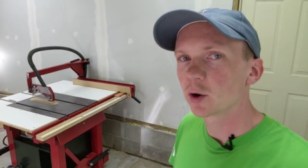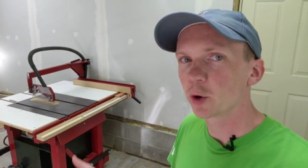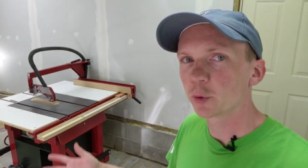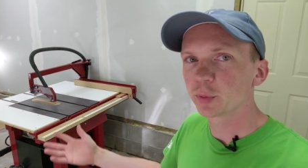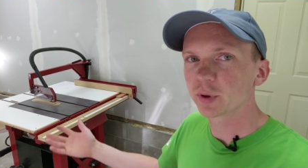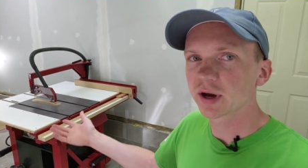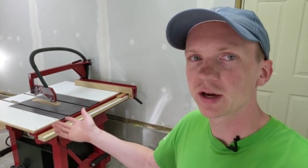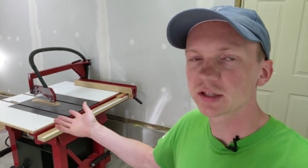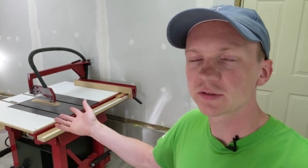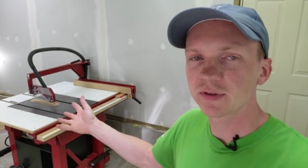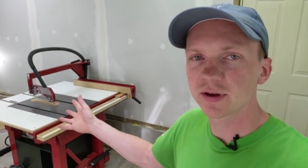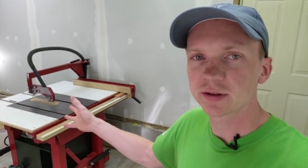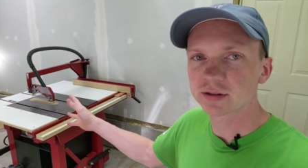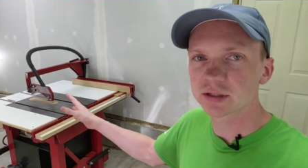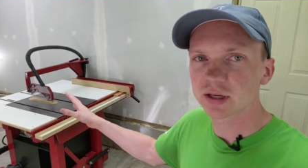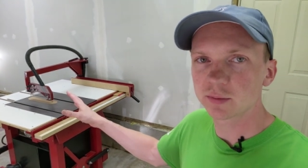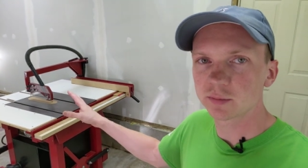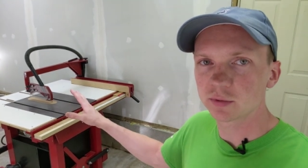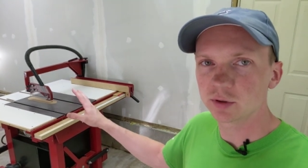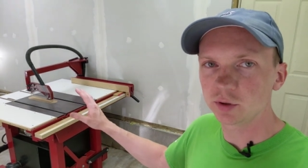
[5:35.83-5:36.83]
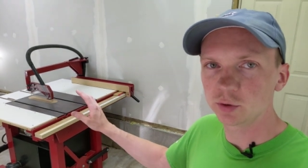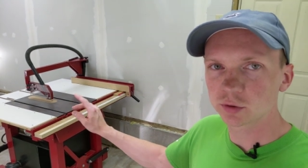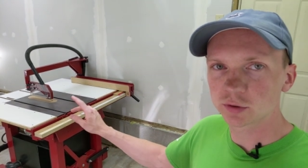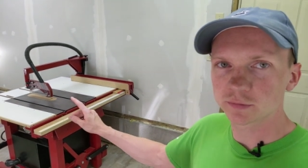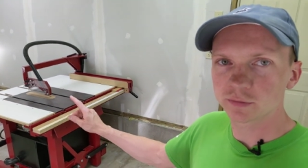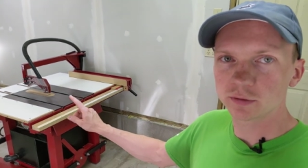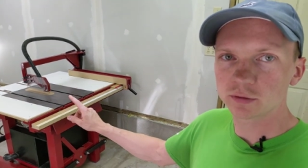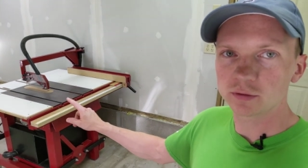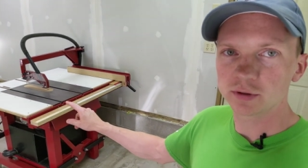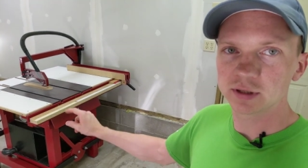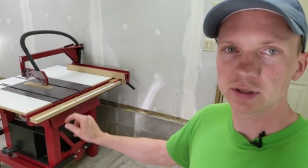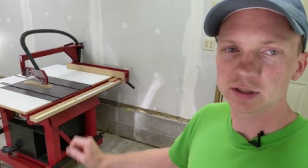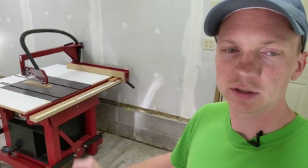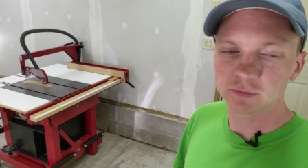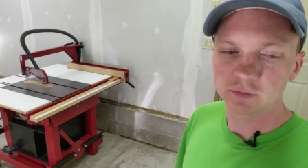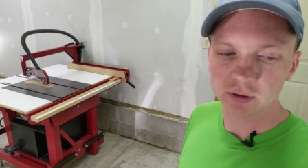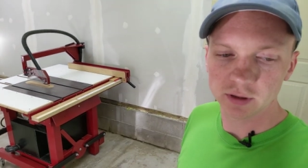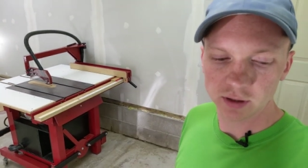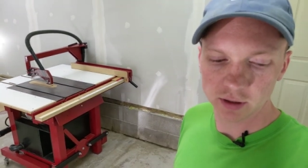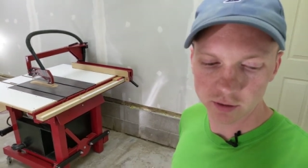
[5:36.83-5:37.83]
Hope you guys found something useful in
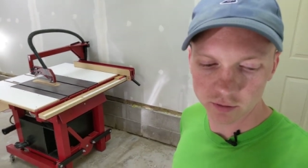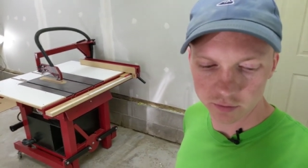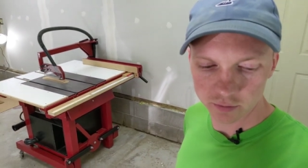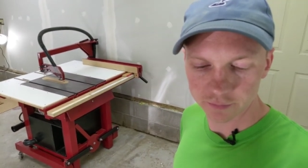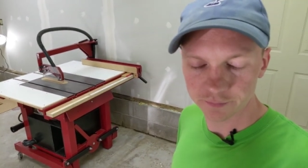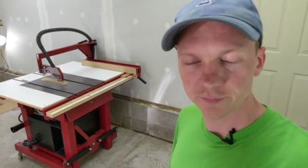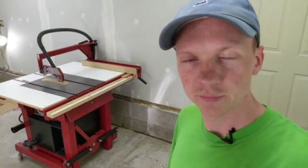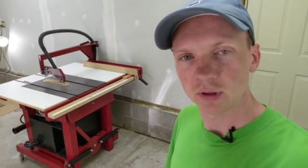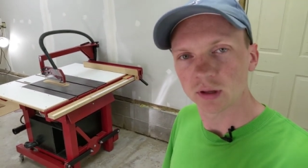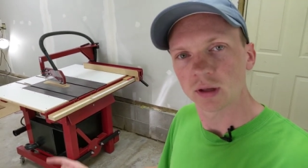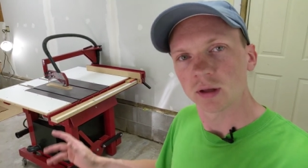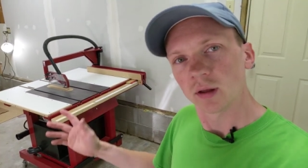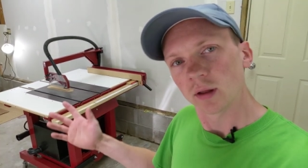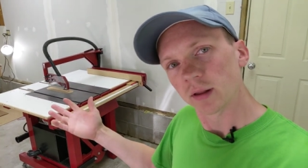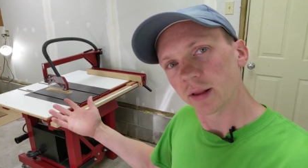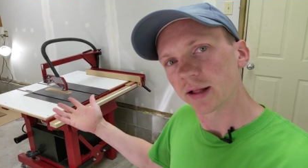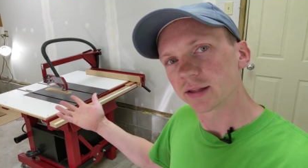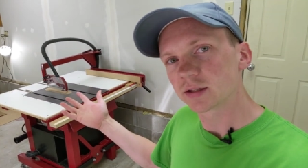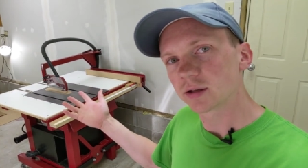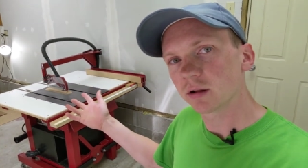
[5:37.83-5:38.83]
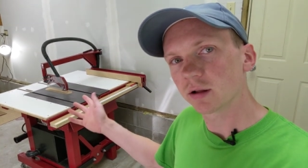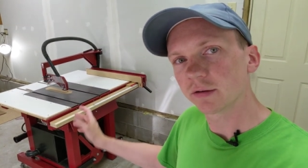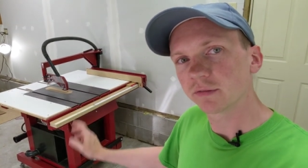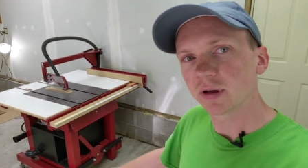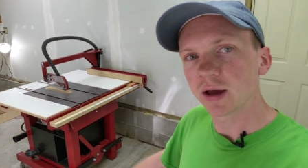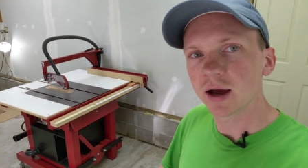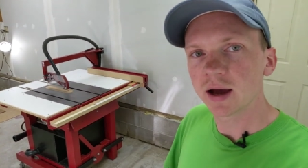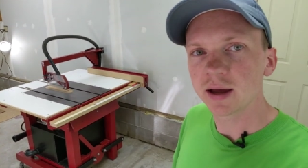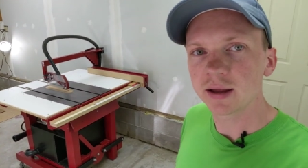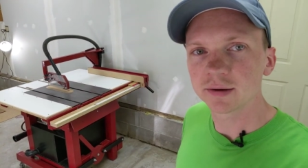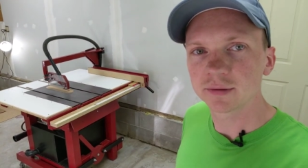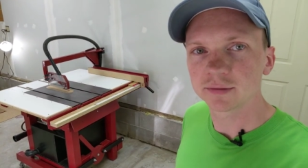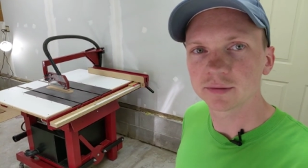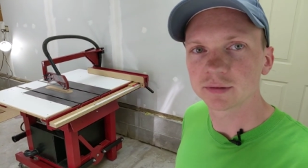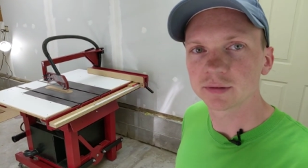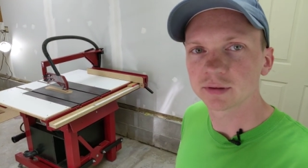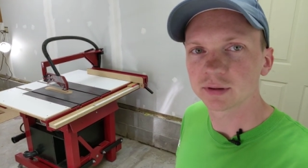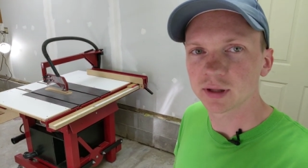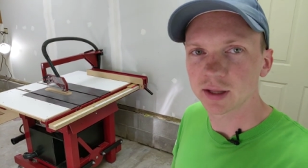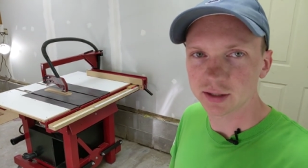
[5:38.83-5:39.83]
this video. That's all I've
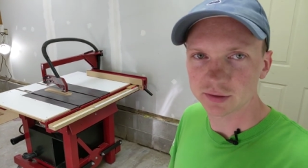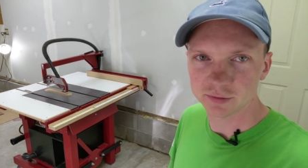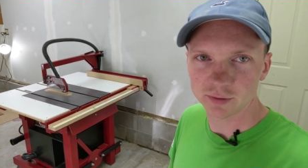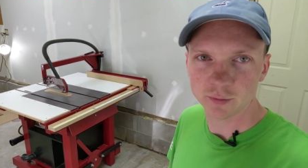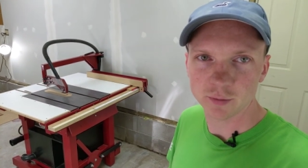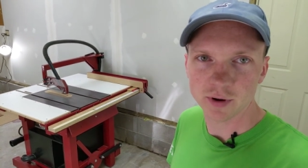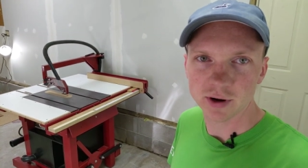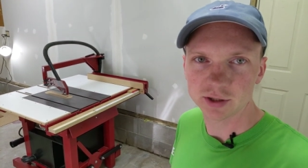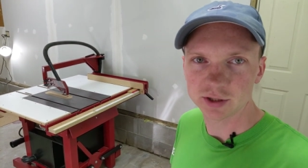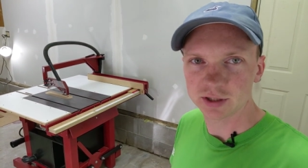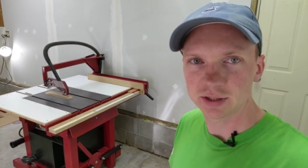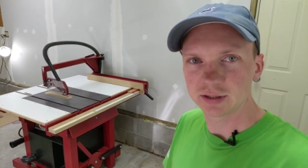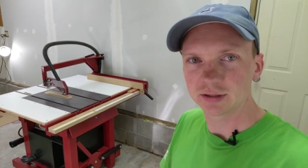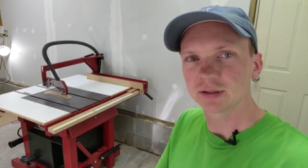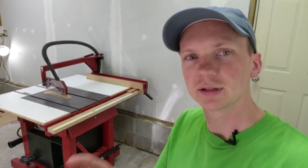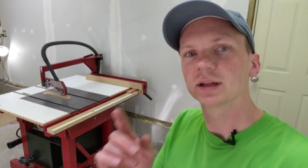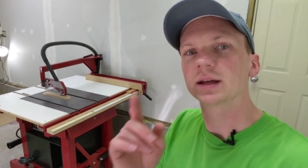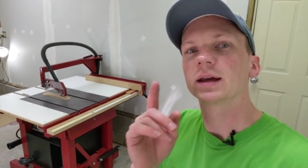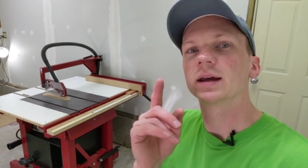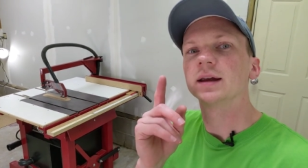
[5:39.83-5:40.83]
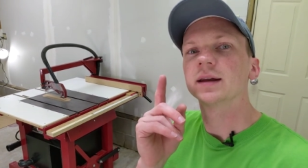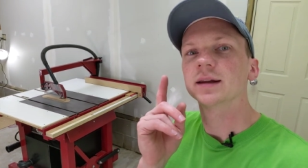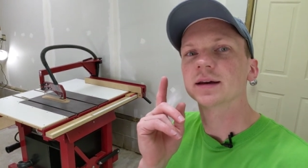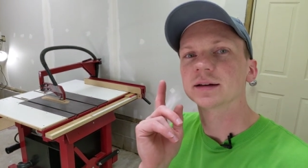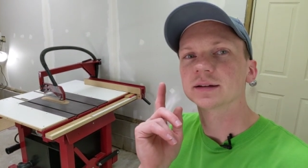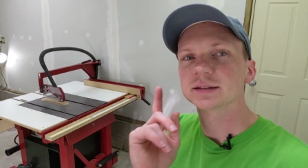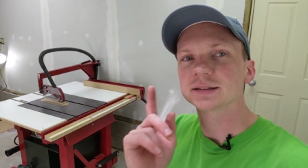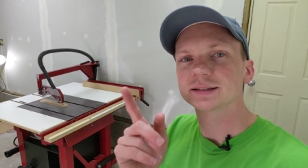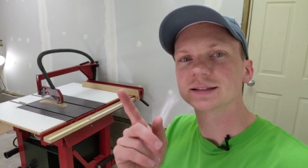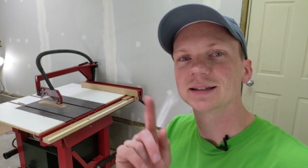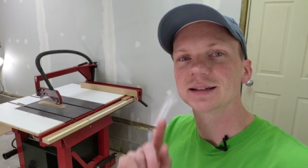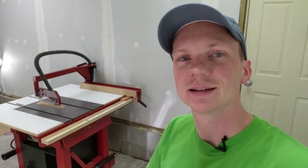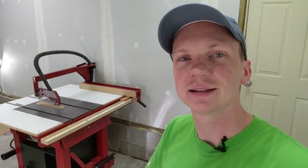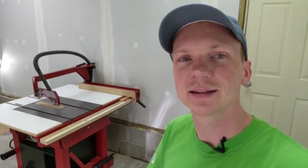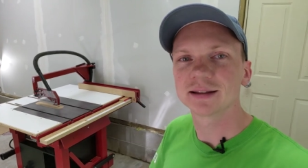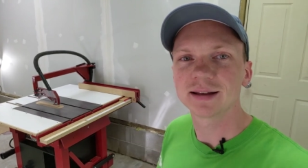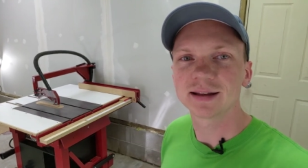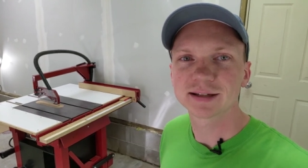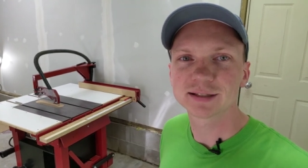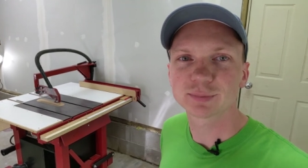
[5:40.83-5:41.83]
got. Thanks for watching, and I'll see
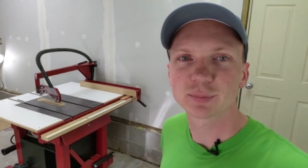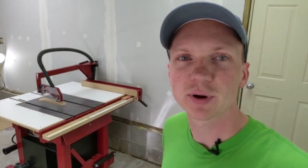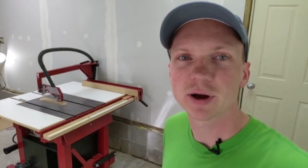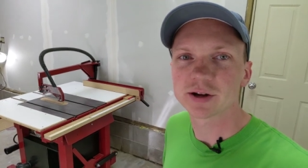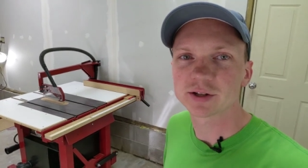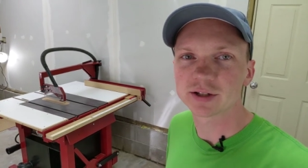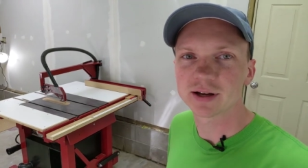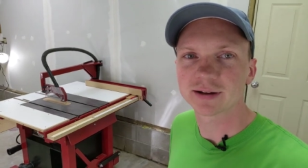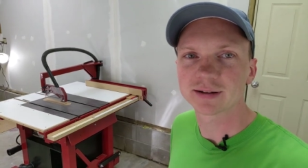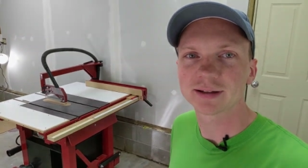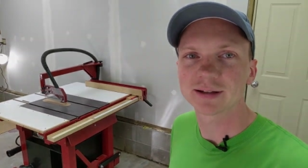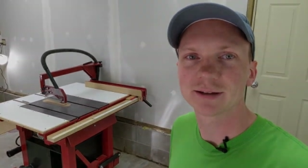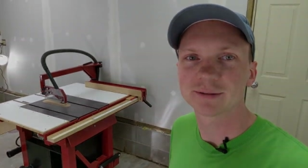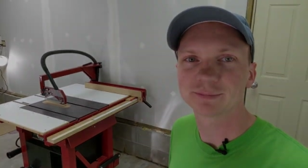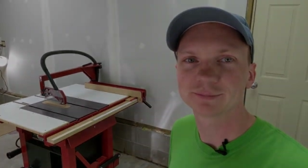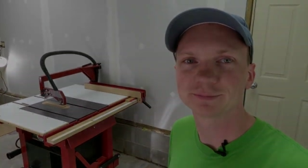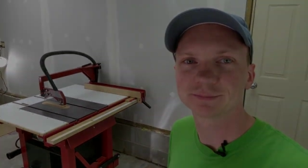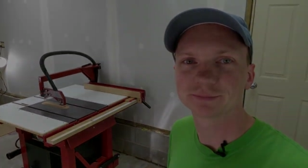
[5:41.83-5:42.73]
you in the next project.